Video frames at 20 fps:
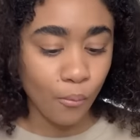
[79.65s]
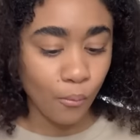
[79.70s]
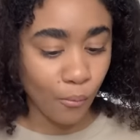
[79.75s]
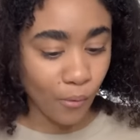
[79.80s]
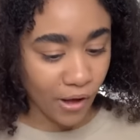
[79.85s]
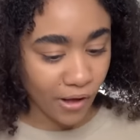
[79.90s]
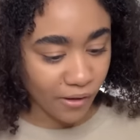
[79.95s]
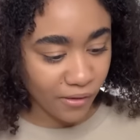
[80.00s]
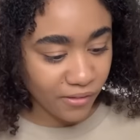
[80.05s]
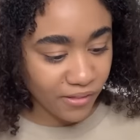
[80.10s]

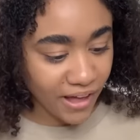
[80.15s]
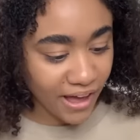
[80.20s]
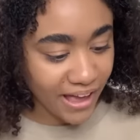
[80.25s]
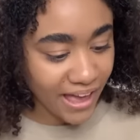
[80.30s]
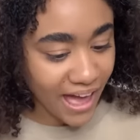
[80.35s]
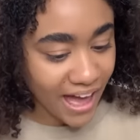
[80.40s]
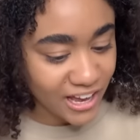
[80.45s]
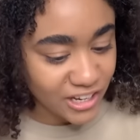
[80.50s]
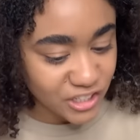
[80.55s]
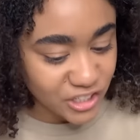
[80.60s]
Well, I
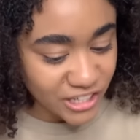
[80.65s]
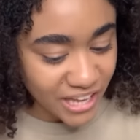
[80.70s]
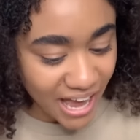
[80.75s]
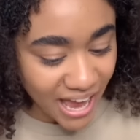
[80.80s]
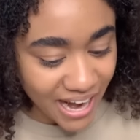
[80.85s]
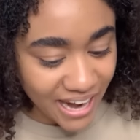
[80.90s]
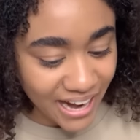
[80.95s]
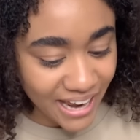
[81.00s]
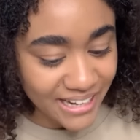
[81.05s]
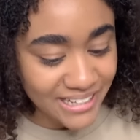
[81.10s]
actually
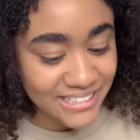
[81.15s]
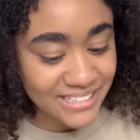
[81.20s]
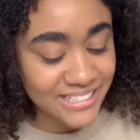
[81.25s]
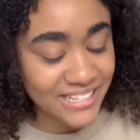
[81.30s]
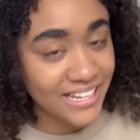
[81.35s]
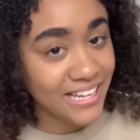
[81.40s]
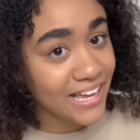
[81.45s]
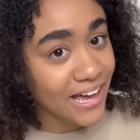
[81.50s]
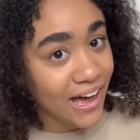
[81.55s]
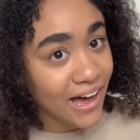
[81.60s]
had an
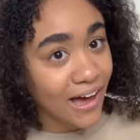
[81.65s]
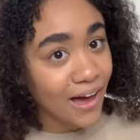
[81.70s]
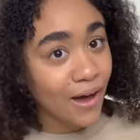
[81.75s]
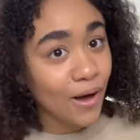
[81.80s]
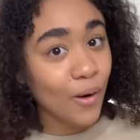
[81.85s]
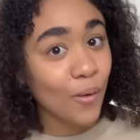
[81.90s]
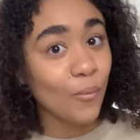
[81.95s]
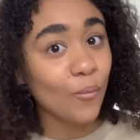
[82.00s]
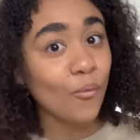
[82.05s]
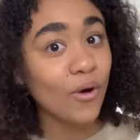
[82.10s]
idea.
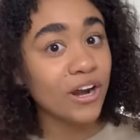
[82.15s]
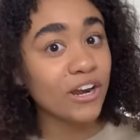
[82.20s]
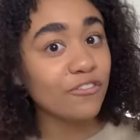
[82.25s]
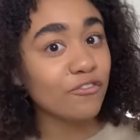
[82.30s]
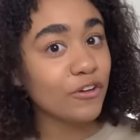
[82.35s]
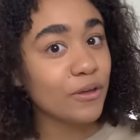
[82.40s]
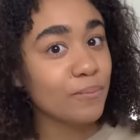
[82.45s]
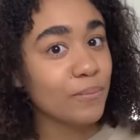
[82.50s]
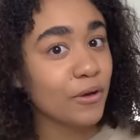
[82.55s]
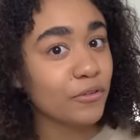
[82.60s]
What if
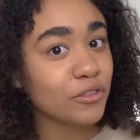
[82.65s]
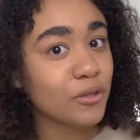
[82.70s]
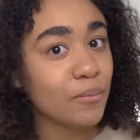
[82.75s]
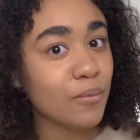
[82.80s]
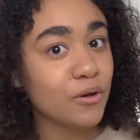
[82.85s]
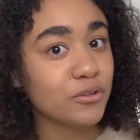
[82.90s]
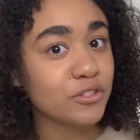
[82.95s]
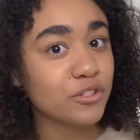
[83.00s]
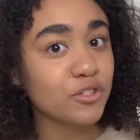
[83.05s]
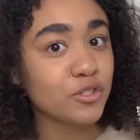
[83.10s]
we built the
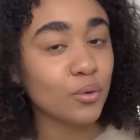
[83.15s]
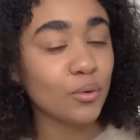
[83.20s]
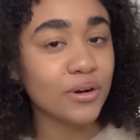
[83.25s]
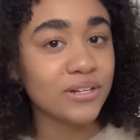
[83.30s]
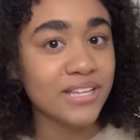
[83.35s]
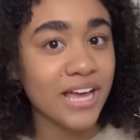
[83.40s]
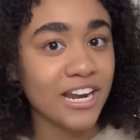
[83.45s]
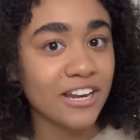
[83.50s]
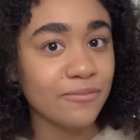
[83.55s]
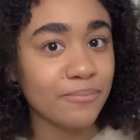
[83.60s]

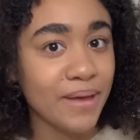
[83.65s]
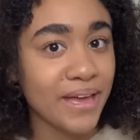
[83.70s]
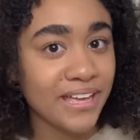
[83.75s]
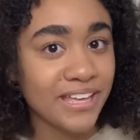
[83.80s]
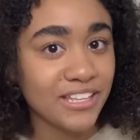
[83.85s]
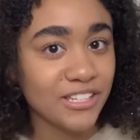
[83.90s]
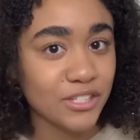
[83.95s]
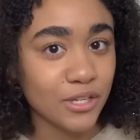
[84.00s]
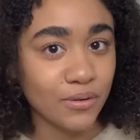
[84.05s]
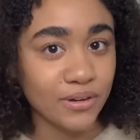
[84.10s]
Mosasaurus out of
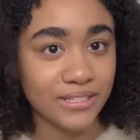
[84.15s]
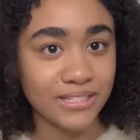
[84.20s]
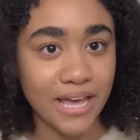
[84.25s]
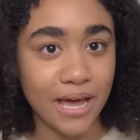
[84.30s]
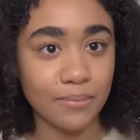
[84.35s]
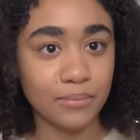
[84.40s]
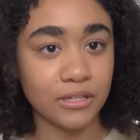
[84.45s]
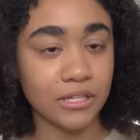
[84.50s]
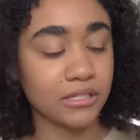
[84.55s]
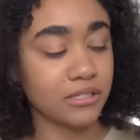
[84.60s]
baking soda
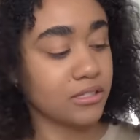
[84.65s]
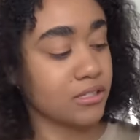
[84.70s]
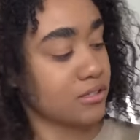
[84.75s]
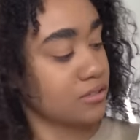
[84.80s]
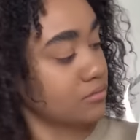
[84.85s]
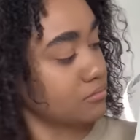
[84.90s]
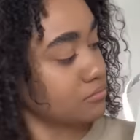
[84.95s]
tablets?